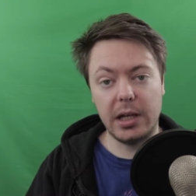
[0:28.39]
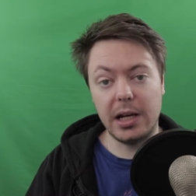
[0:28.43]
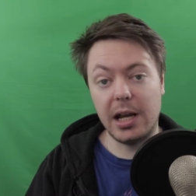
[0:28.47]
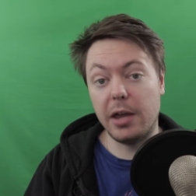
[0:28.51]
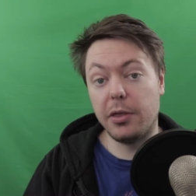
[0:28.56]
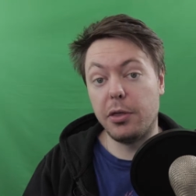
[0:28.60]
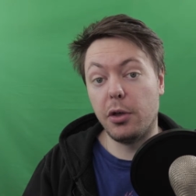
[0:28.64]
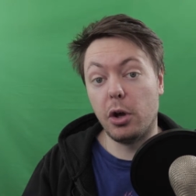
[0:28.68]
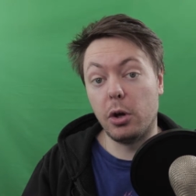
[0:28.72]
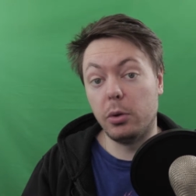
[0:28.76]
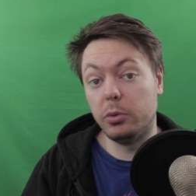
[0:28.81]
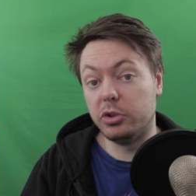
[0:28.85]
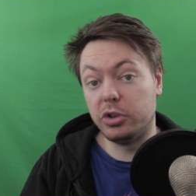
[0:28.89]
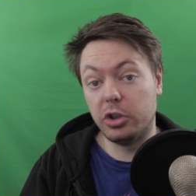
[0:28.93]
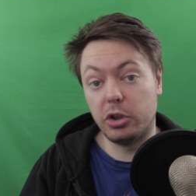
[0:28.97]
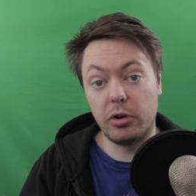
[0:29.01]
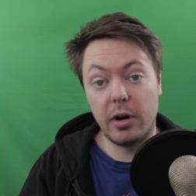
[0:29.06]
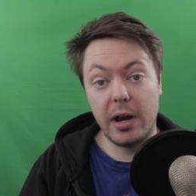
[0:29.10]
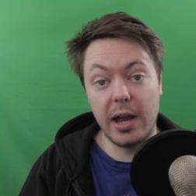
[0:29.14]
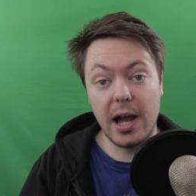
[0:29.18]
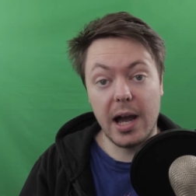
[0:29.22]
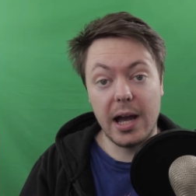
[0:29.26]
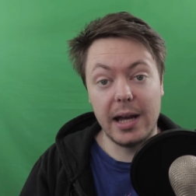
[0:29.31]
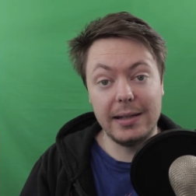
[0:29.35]
And I thought it was a
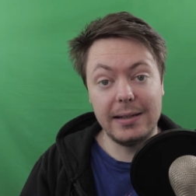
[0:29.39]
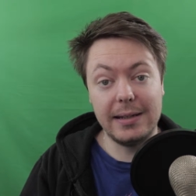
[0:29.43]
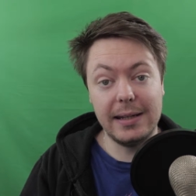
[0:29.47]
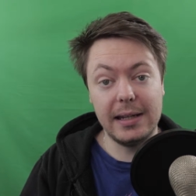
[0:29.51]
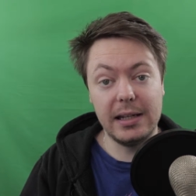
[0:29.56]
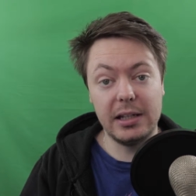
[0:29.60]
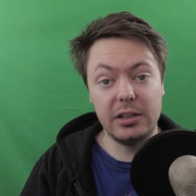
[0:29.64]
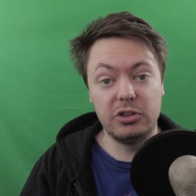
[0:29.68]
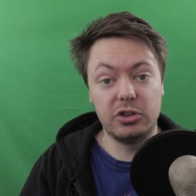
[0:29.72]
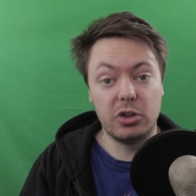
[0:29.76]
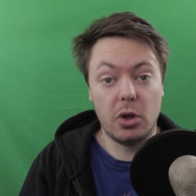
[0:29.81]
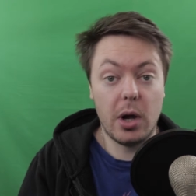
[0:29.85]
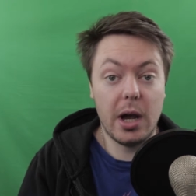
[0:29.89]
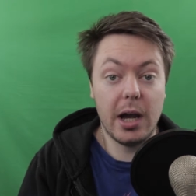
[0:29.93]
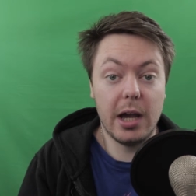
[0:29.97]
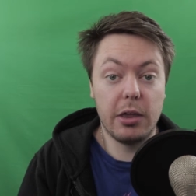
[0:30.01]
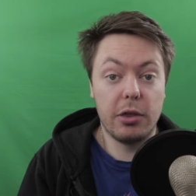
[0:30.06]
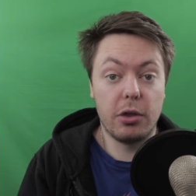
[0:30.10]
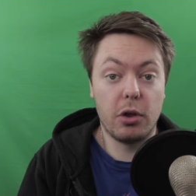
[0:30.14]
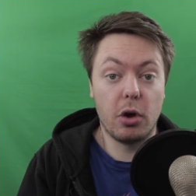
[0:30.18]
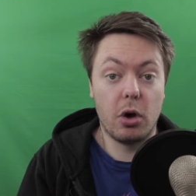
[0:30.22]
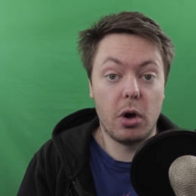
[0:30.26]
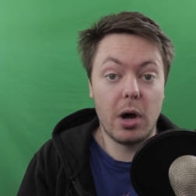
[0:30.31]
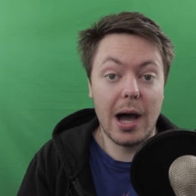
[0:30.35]
great idea, so I
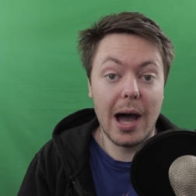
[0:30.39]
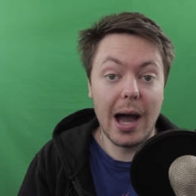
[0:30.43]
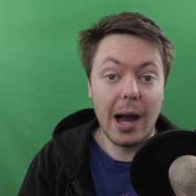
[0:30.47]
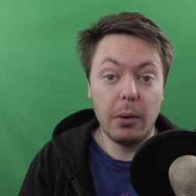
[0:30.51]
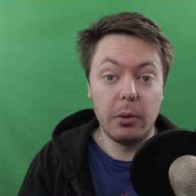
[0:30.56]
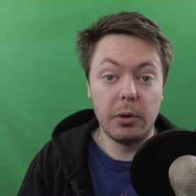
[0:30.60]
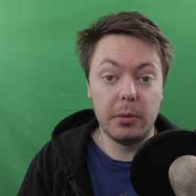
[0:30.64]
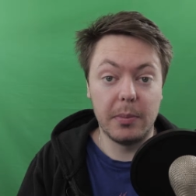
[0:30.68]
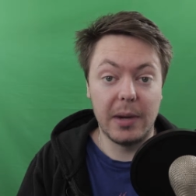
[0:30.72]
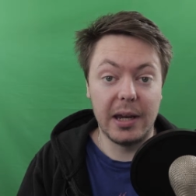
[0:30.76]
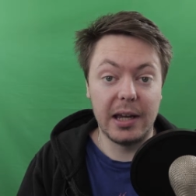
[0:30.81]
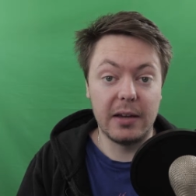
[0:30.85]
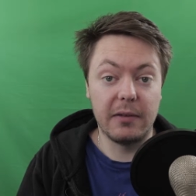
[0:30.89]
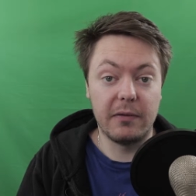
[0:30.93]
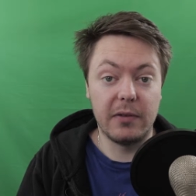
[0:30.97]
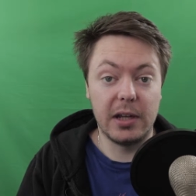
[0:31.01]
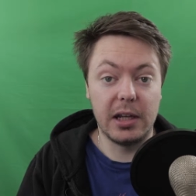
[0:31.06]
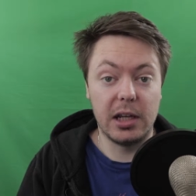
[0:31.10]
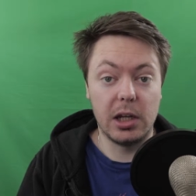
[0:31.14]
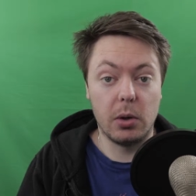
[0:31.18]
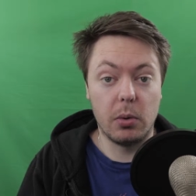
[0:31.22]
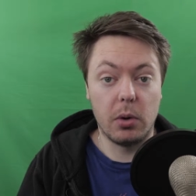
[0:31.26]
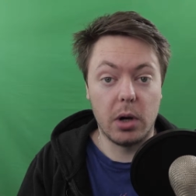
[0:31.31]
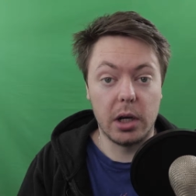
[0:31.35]
thought I would make a
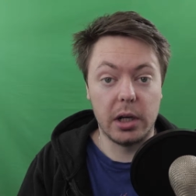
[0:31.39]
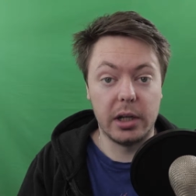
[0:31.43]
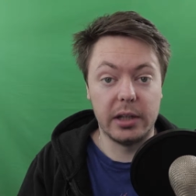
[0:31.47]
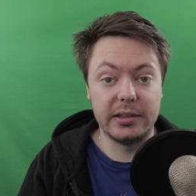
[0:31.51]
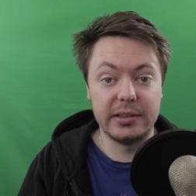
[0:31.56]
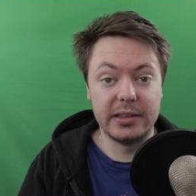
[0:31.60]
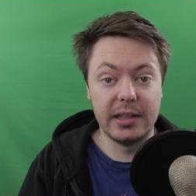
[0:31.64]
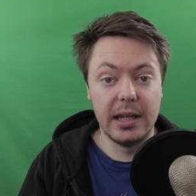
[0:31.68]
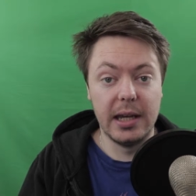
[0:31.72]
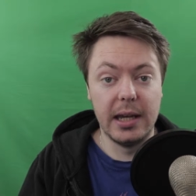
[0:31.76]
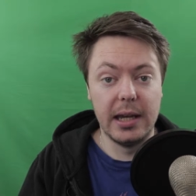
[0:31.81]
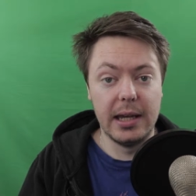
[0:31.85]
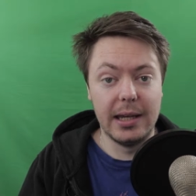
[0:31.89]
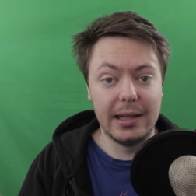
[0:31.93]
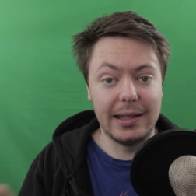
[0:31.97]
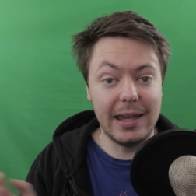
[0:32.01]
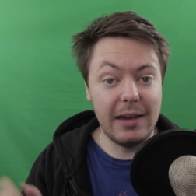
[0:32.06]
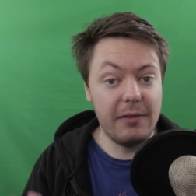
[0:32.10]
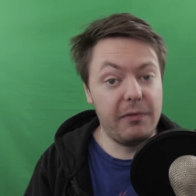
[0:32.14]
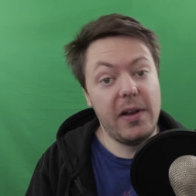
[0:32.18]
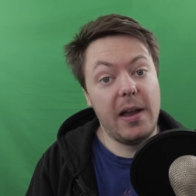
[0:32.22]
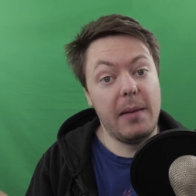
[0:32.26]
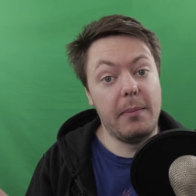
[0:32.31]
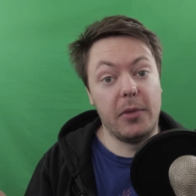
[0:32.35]
video on it,
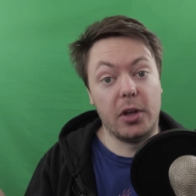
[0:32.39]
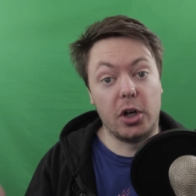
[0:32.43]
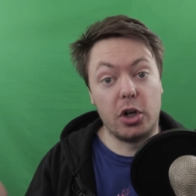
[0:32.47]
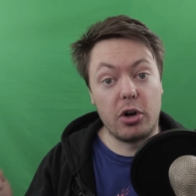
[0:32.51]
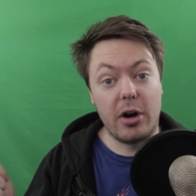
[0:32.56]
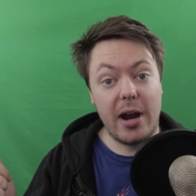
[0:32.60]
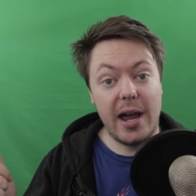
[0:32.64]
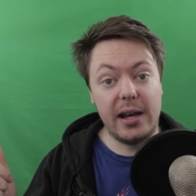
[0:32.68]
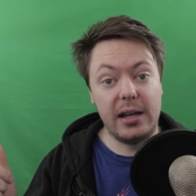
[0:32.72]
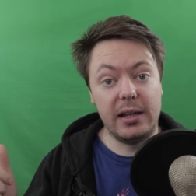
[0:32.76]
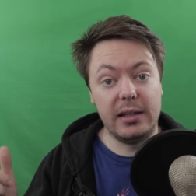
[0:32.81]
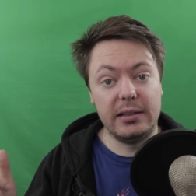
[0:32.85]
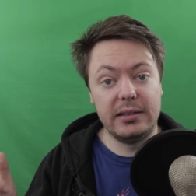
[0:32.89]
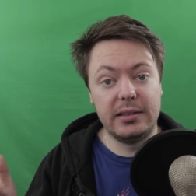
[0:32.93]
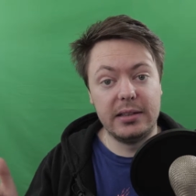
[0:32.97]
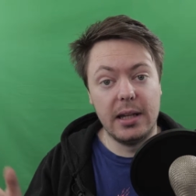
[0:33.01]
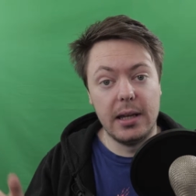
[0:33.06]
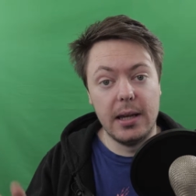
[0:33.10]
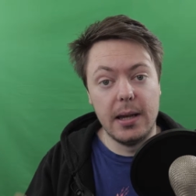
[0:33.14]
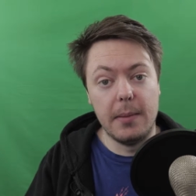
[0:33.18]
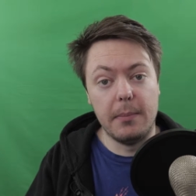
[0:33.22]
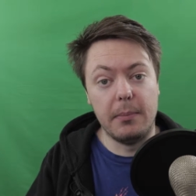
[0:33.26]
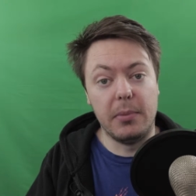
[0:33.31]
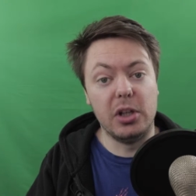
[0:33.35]
give him the credit,
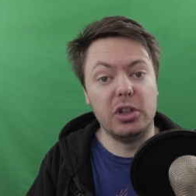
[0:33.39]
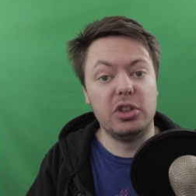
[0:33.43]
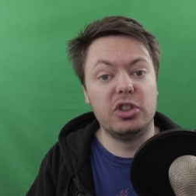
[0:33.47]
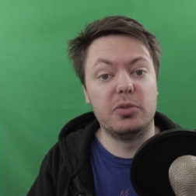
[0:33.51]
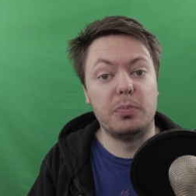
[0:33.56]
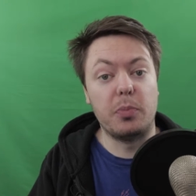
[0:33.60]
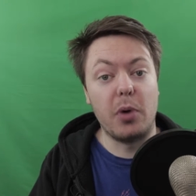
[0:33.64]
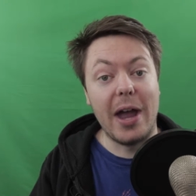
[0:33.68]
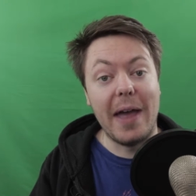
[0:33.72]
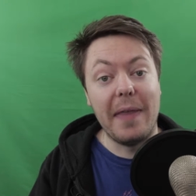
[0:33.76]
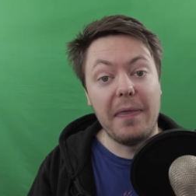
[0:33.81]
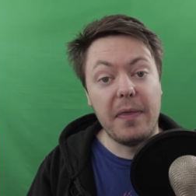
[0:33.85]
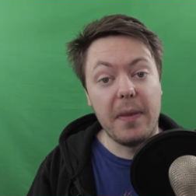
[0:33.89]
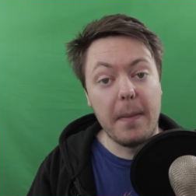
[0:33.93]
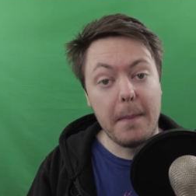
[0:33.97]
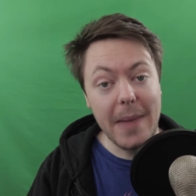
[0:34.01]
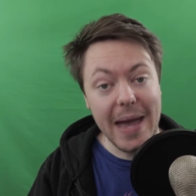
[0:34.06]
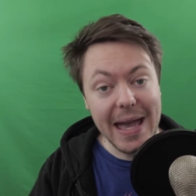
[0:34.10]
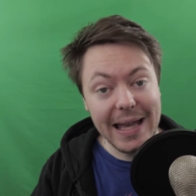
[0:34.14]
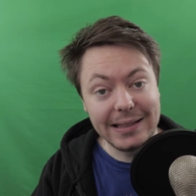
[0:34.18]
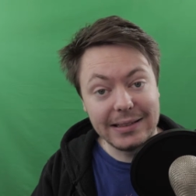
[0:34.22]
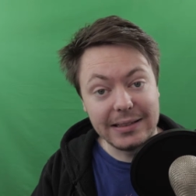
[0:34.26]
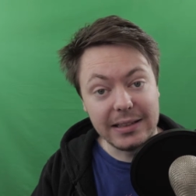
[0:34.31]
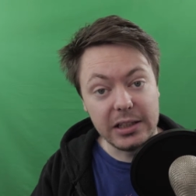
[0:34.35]
but spread the
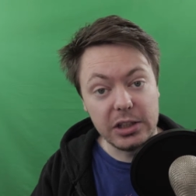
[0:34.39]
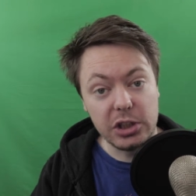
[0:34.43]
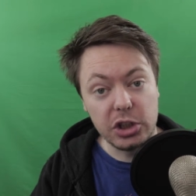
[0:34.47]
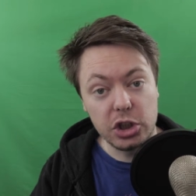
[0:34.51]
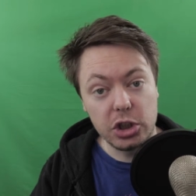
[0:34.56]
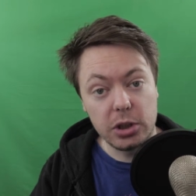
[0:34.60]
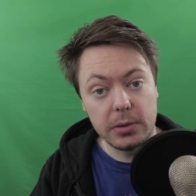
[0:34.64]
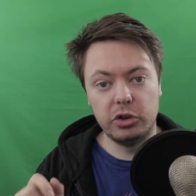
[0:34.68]
message.